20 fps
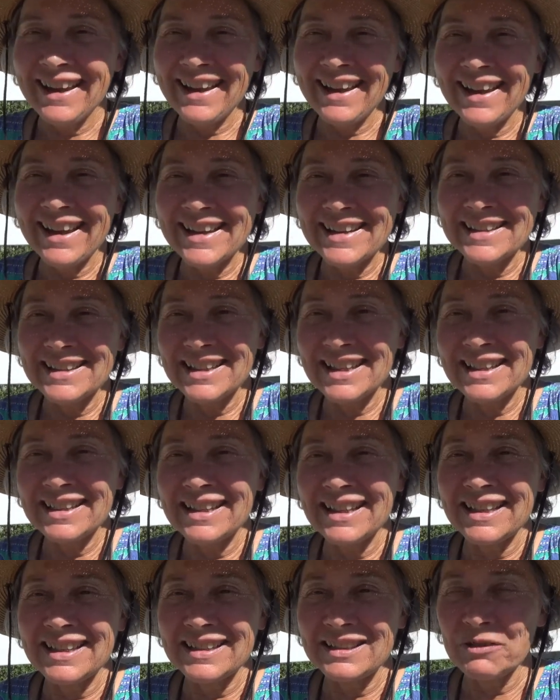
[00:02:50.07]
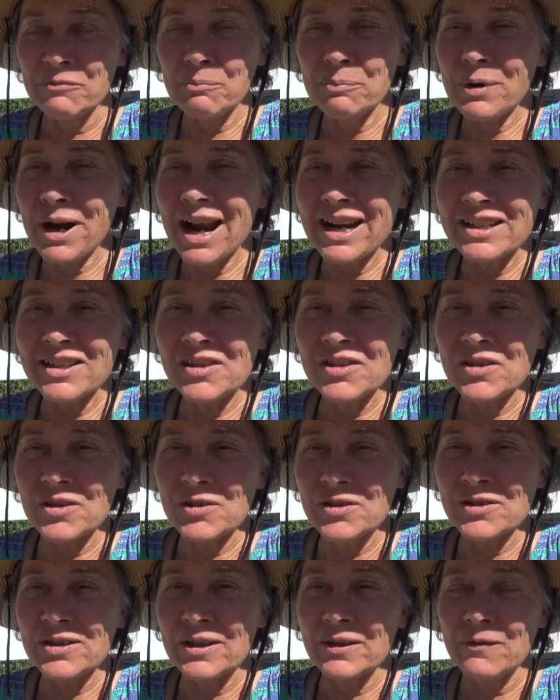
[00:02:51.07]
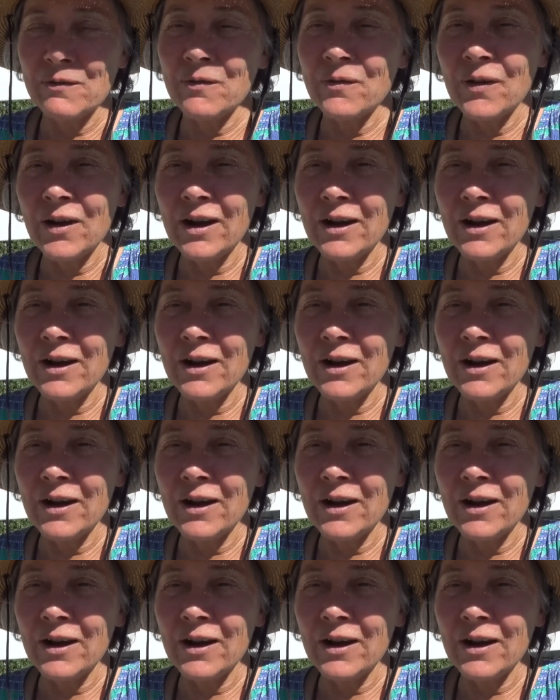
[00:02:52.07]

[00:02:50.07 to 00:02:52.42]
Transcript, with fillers: And the practitioners of,